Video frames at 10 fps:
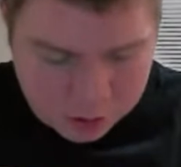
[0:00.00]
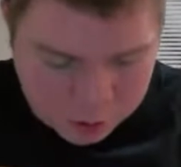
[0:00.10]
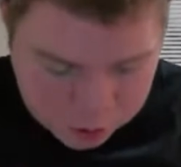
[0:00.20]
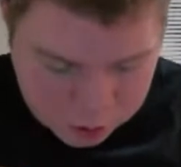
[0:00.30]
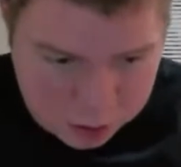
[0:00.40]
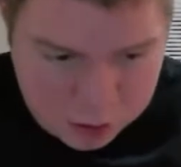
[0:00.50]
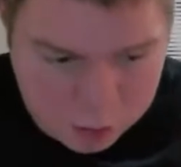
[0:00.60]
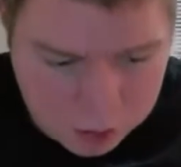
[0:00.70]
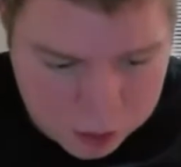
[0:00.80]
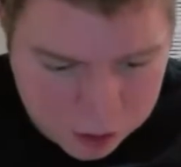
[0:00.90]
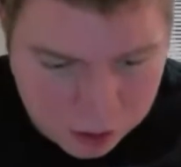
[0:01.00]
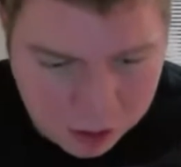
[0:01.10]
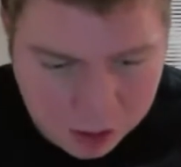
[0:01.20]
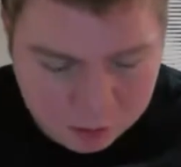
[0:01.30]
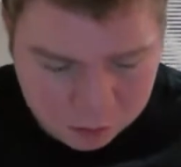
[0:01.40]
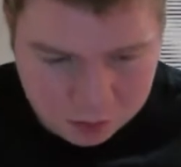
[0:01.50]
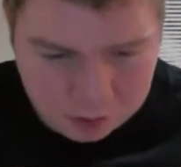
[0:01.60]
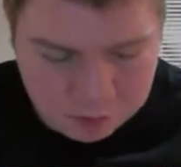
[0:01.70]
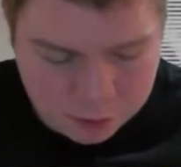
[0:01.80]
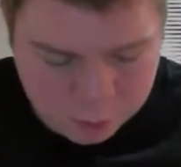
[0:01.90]
Does it go like that or something?
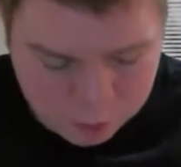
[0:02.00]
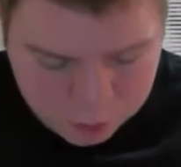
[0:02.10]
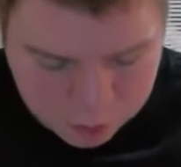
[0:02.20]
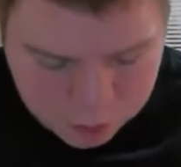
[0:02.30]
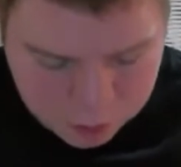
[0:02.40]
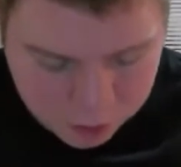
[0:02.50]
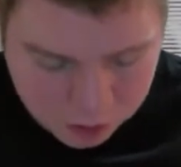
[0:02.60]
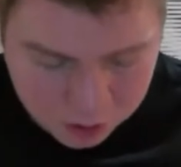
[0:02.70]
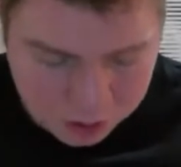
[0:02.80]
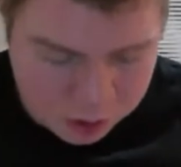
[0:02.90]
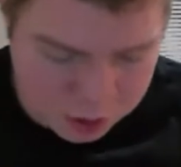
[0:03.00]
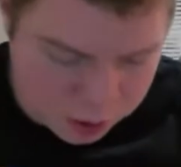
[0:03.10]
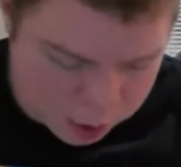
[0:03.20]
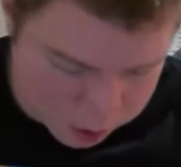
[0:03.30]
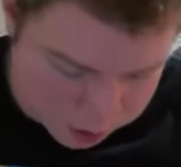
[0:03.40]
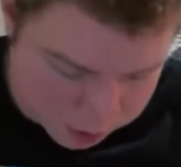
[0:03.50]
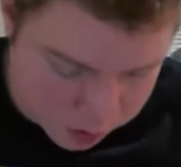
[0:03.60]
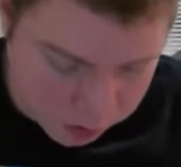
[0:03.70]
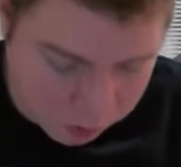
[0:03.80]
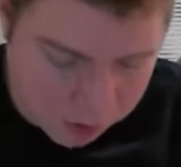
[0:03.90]
Or I don't know. We'll
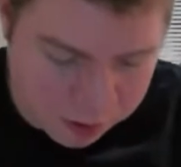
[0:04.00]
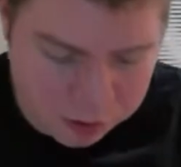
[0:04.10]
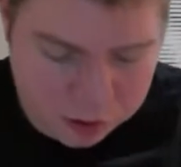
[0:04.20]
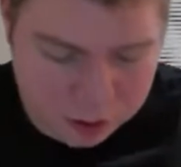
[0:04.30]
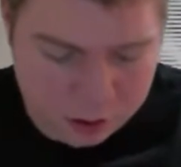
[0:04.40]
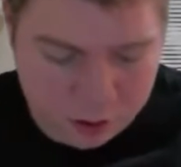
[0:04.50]
have to see.